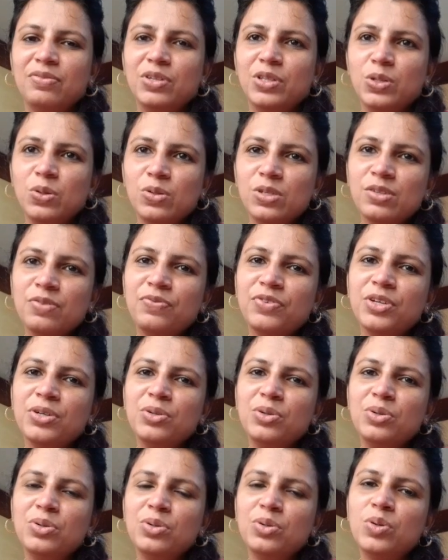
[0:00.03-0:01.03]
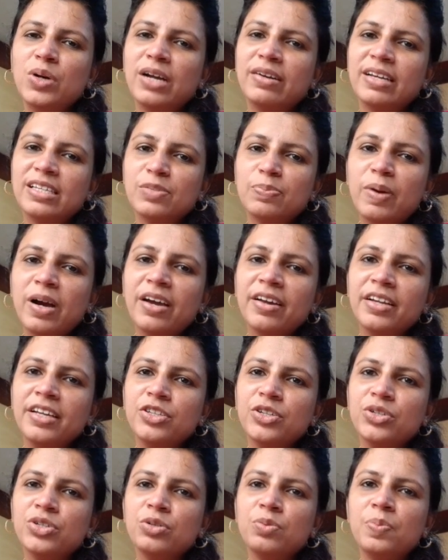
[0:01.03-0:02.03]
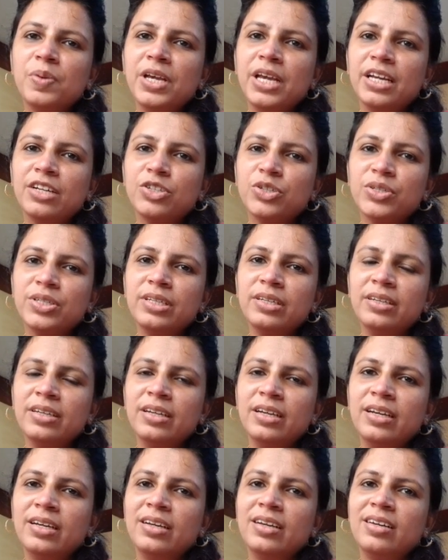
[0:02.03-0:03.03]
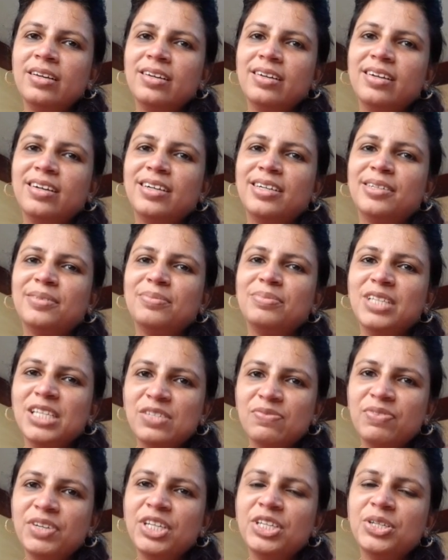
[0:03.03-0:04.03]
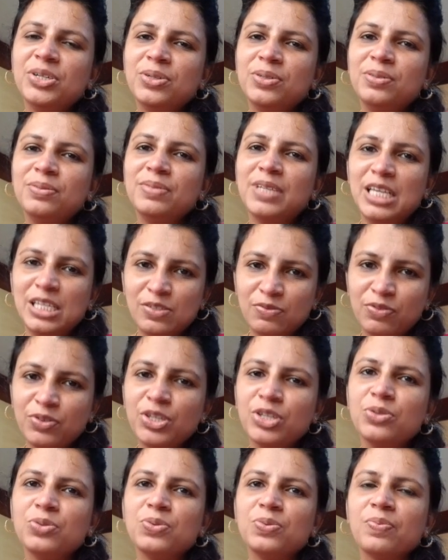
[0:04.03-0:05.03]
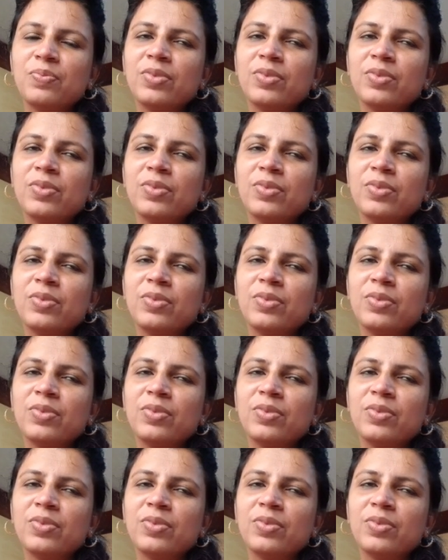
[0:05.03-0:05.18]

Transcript: those of you who are aspiring to do PhD, this video is for you.